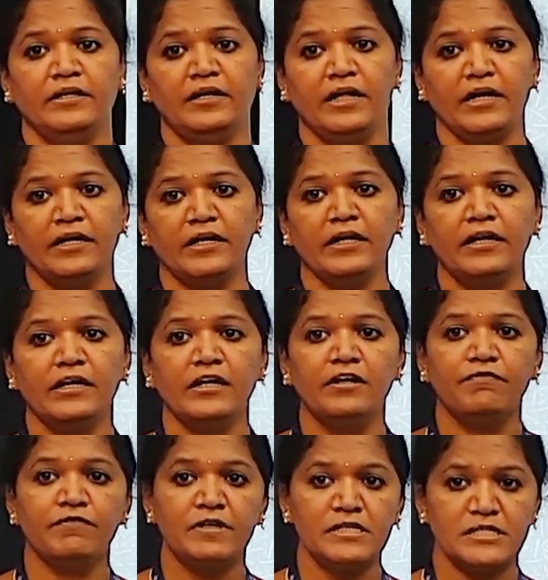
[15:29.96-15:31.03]
technically
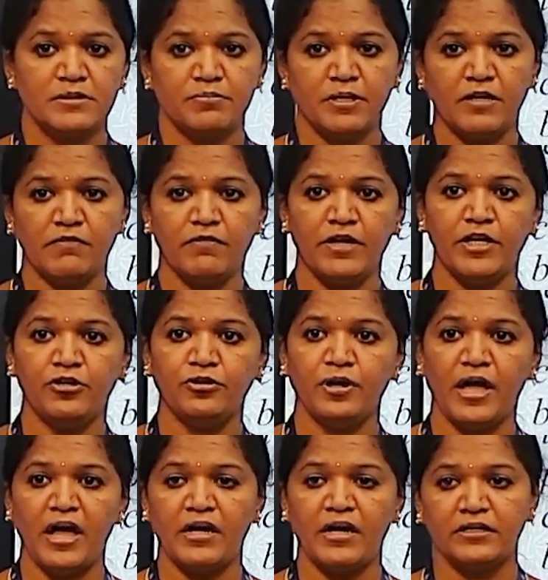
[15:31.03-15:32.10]
feasible way to
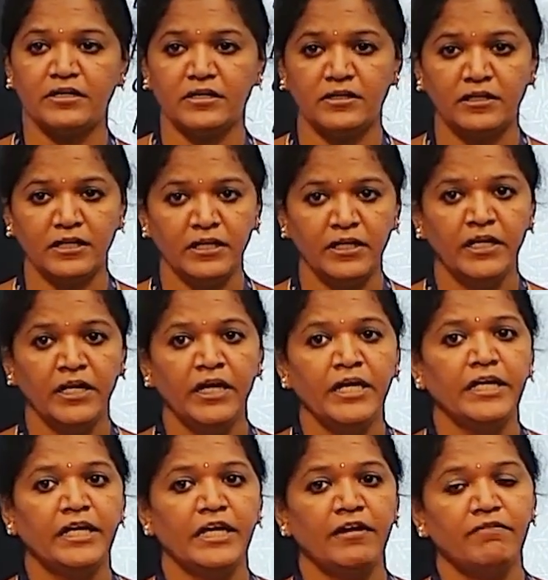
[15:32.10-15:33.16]
act on a
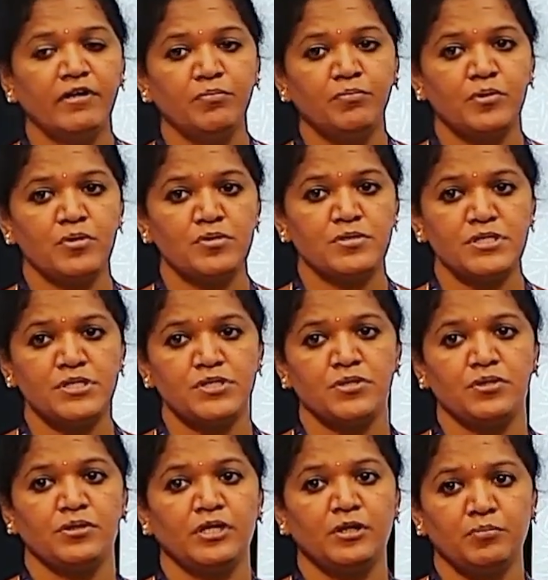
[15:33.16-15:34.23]
given process,
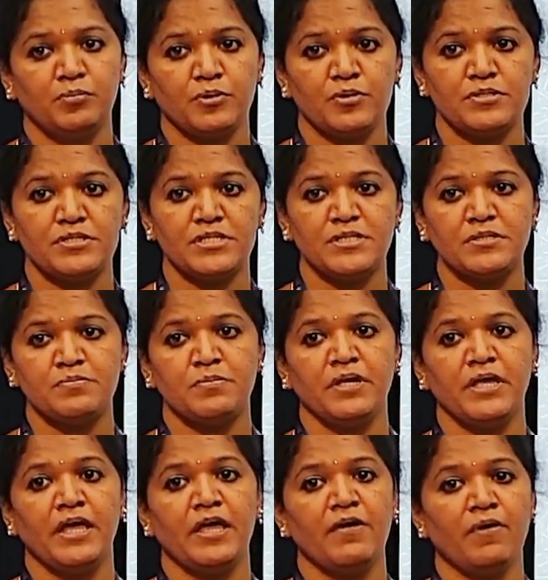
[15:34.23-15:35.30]
so that process
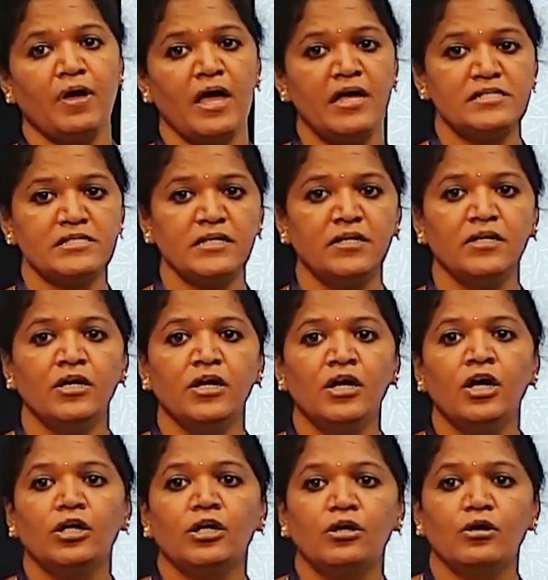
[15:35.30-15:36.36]
behave as a
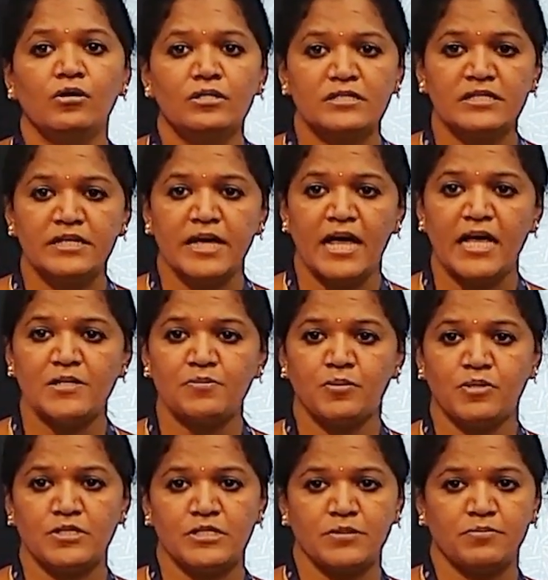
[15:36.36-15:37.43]
closely as
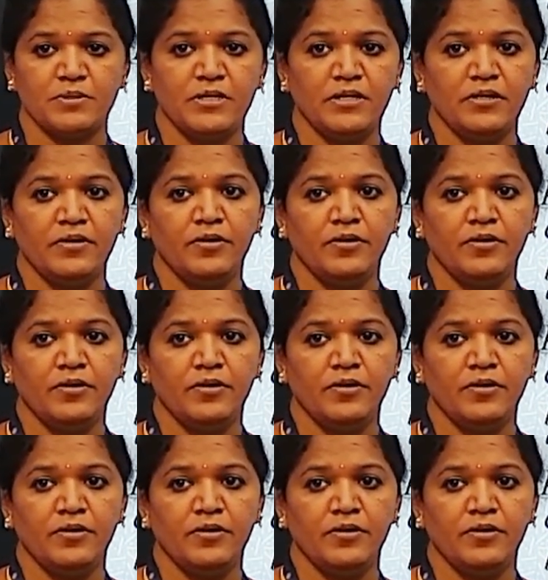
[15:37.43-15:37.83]
possible